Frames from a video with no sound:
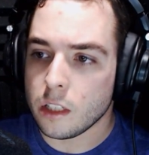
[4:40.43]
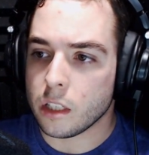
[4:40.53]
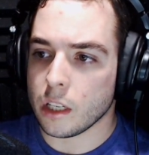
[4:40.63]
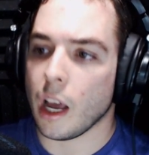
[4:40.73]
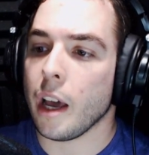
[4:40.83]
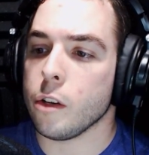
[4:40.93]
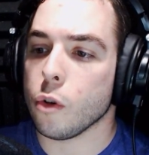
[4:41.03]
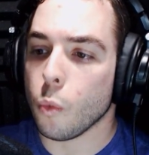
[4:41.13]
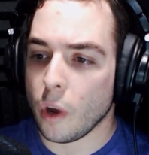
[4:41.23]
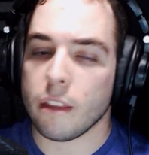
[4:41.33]
designed
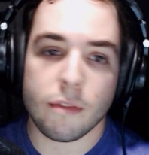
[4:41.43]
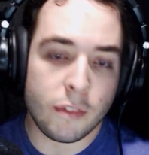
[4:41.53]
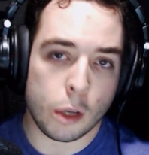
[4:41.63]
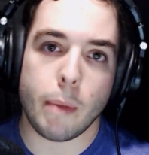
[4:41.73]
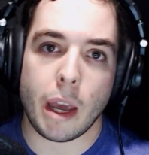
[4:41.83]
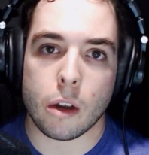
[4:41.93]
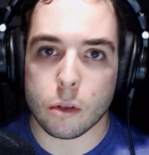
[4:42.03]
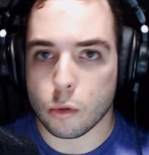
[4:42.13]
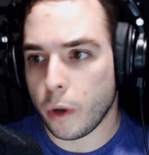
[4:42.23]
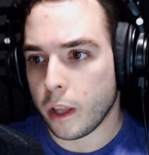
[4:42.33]
with
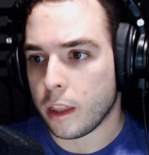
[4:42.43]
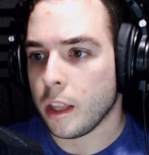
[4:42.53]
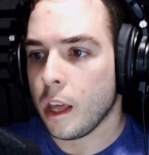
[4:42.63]
filmmakers, with